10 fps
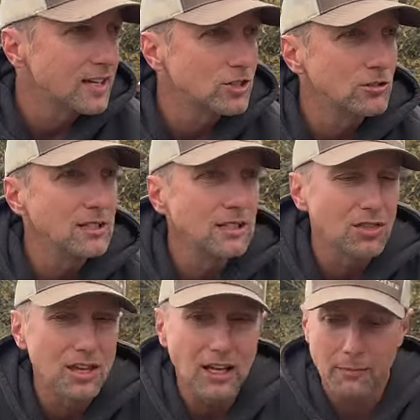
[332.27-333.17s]
you need
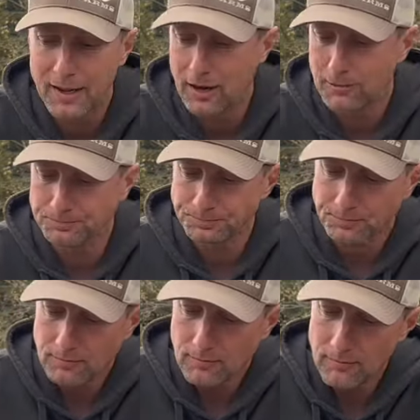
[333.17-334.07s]
to think about.
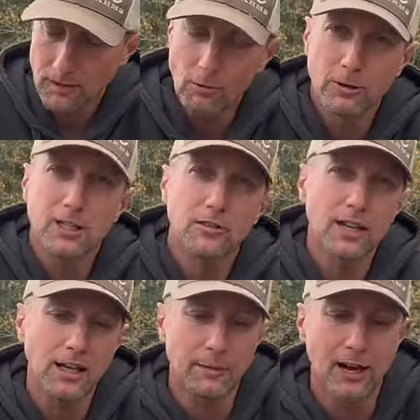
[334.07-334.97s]
When you're
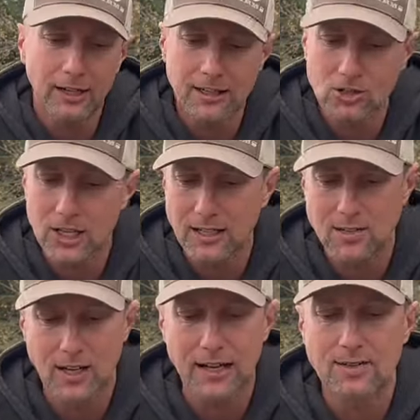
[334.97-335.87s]
thinking about getting
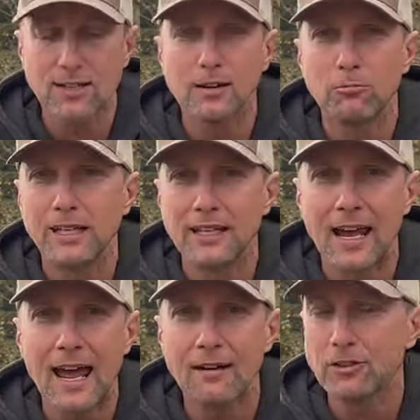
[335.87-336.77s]
chickens, like I said, we
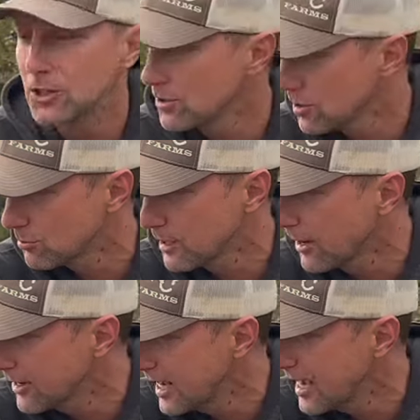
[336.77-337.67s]
didn't have those because we
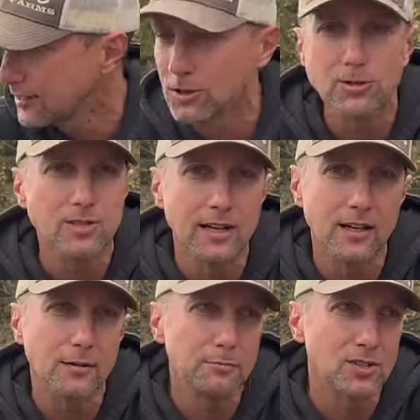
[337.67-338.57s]
already had those set
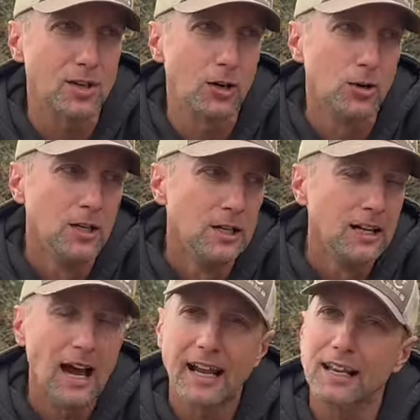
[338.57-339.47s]
up. So
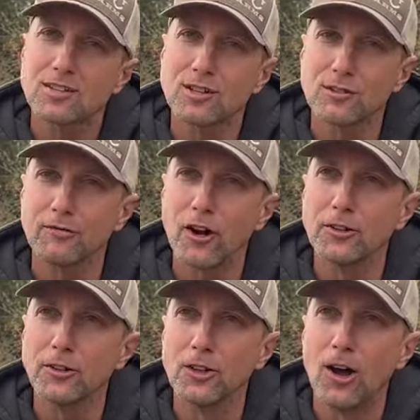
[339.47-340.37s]
I guess the
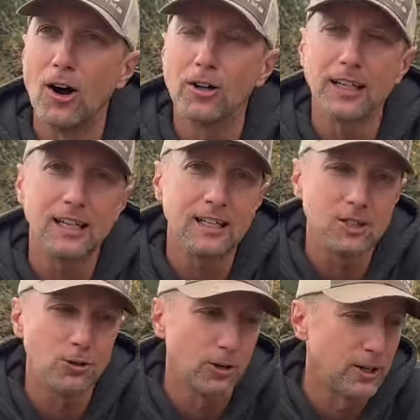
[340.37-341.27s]
farther along
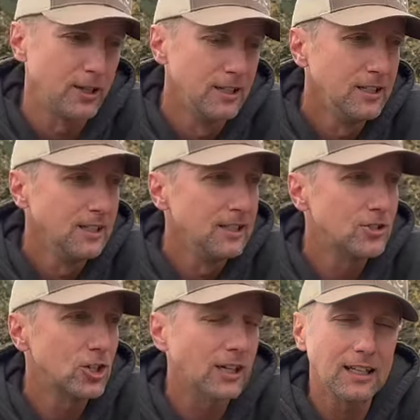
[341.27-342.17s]
in your
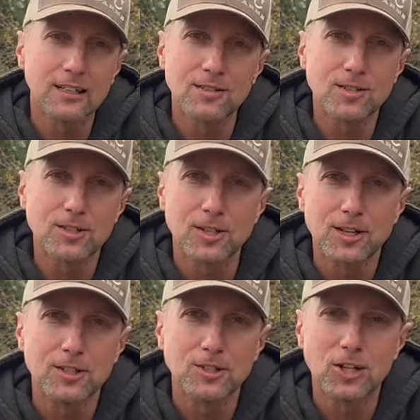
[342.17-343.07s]
chickens,
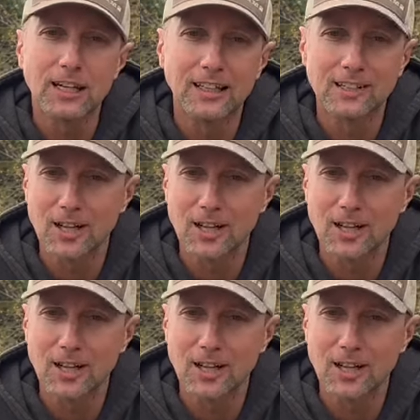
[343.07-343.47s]
chicken